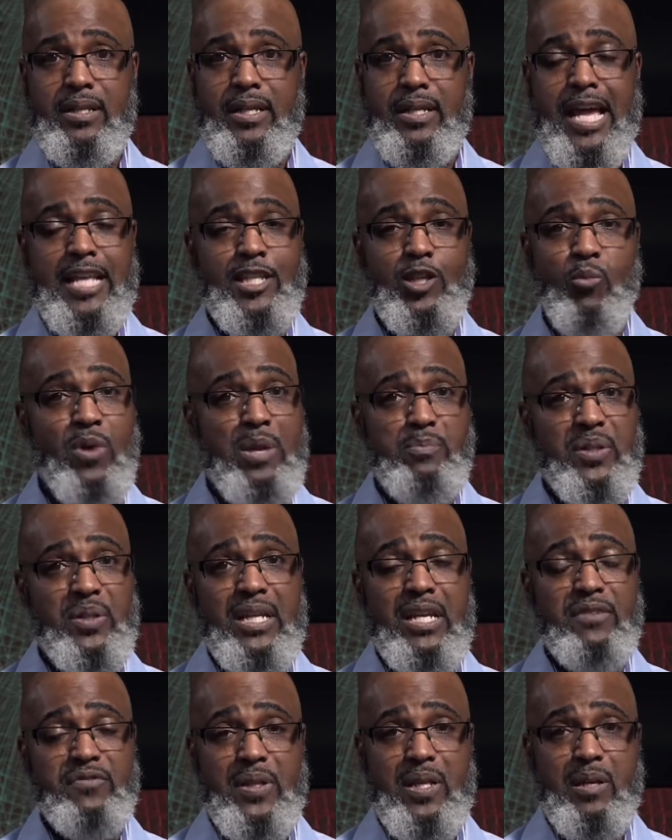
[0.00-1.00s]
And so we
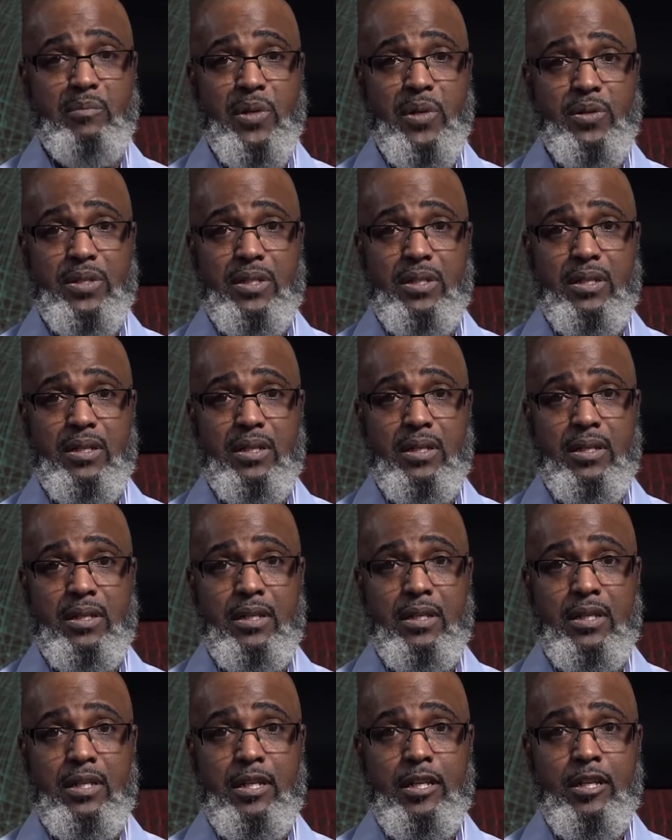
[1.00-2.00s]
plead for that mercy.
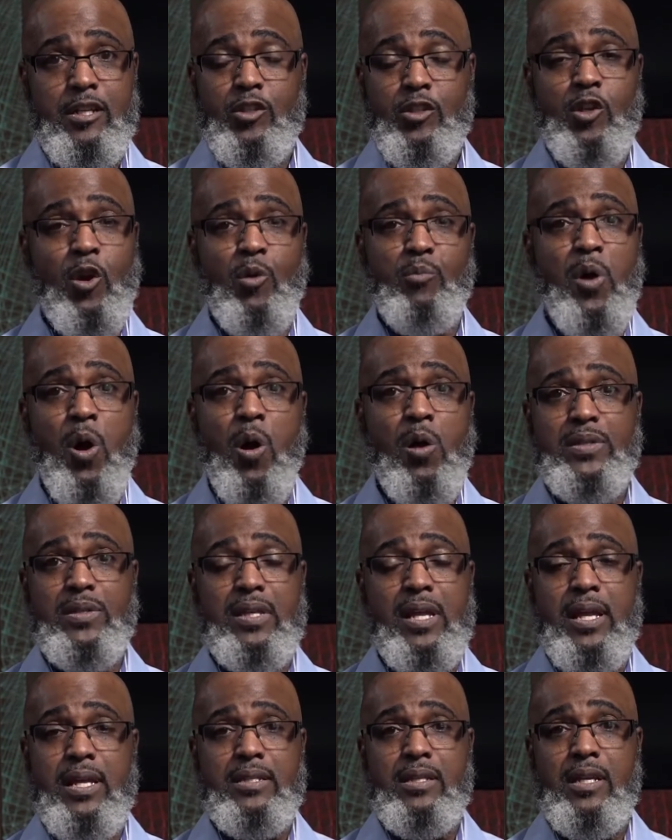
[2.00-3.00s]
So Paul
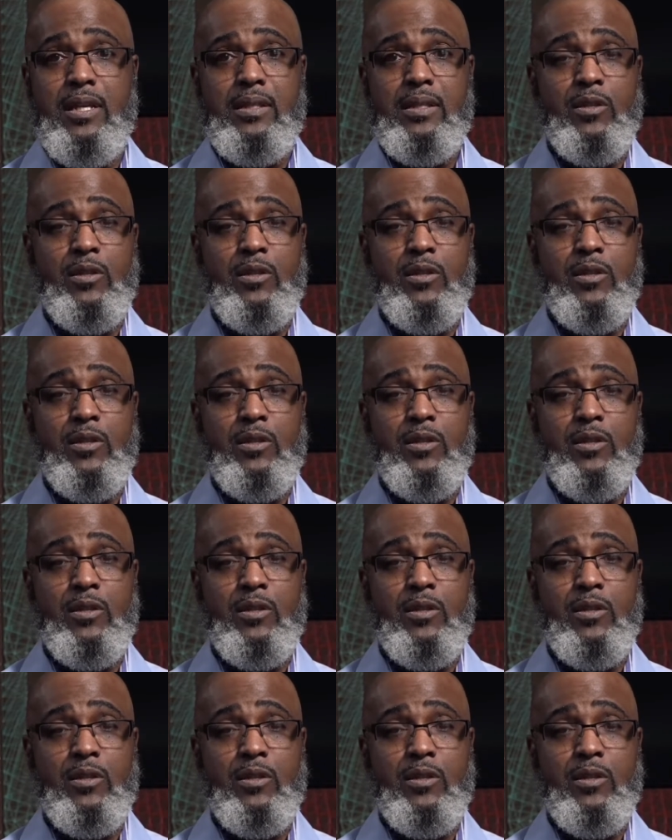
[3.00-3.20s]
says,